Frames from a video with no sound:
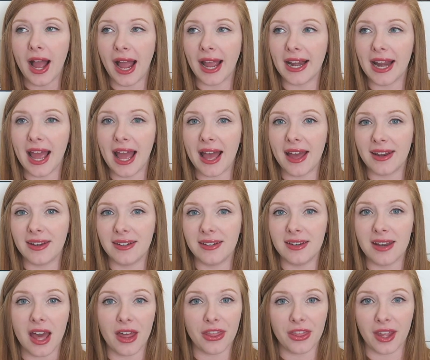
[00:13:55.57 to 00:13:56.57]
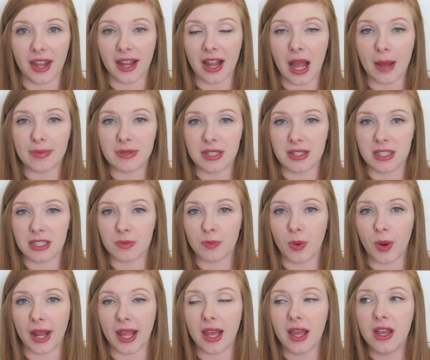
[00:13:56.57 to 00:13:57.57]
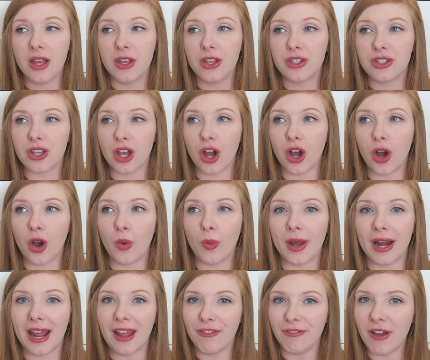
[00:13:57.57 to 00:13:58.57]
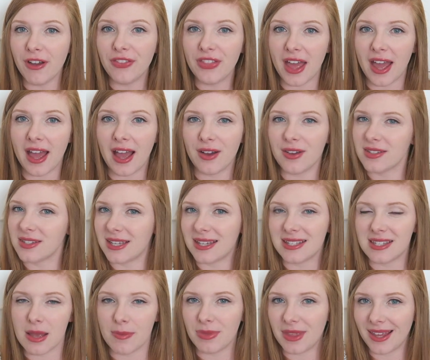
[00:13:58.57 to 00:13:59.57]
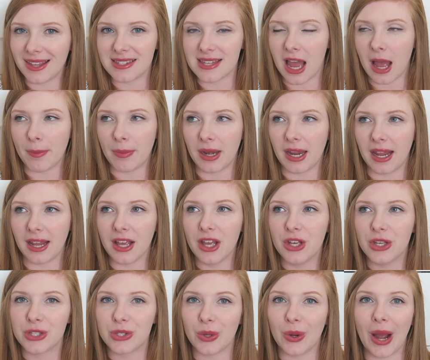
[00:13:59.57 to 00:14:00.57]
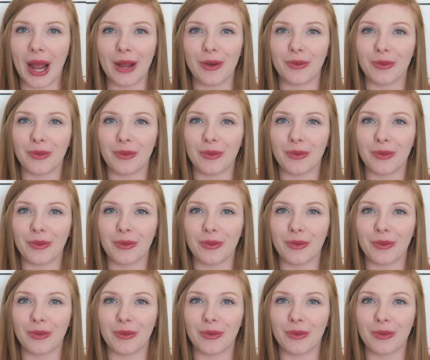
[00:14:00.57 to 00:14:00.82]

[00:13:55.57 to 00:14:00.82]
I'd had nothing up to this point. So when I felt that, I was like, something's happening. So I